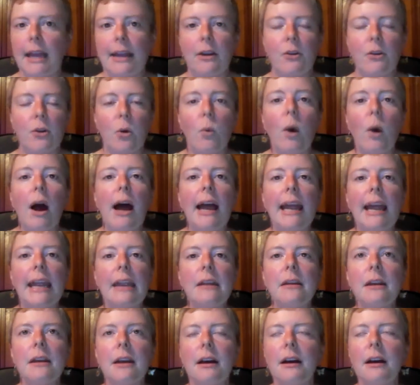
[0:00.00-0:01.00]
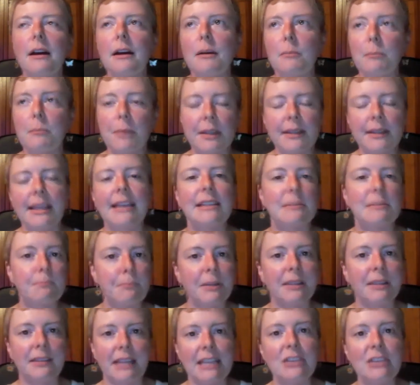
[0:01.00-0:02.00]
i don't know why um, but that
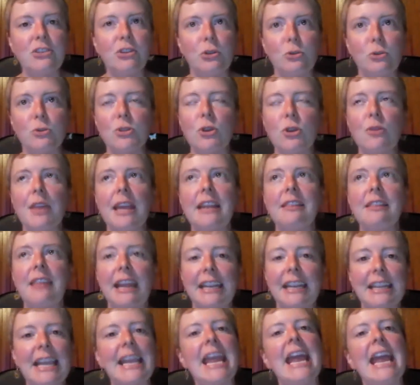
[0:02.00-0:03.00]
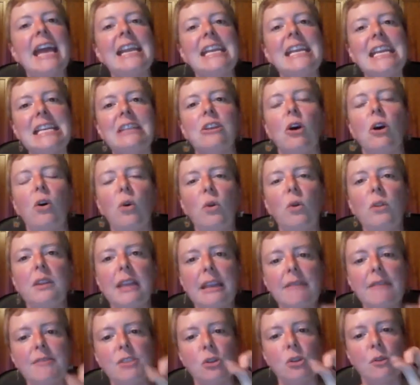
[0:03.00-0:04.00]
but they do so they like they can't eat the whole
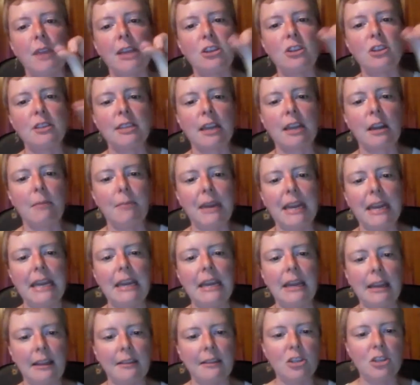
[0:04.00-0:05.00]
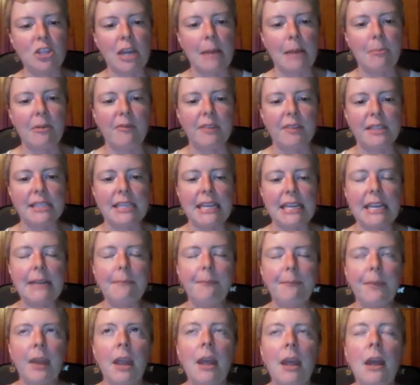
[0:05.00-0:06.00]
leaf so they just end up eating in the shape of a
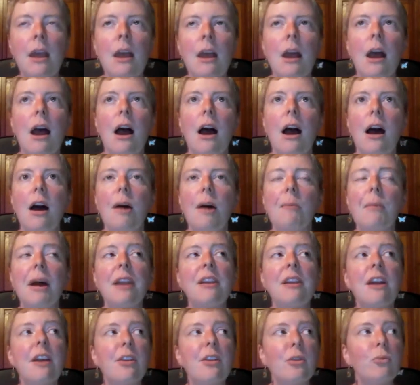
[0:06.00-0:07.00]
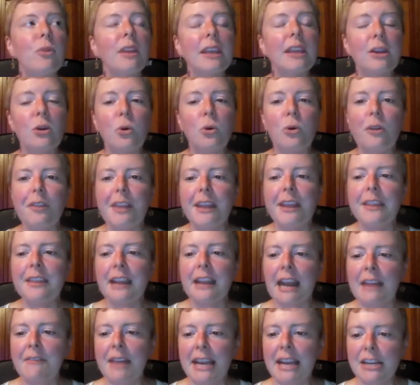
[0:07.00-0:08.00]
c um, another really cool thing
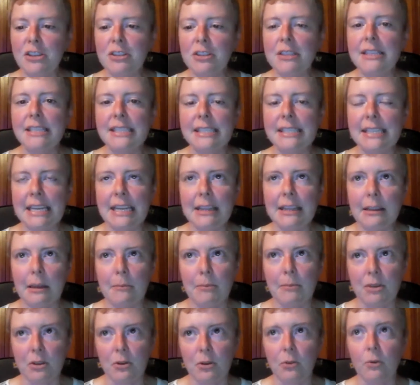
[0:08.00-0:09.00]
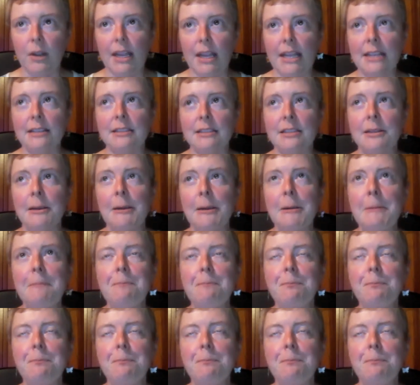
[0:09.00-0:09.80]
that i've actually seen them do is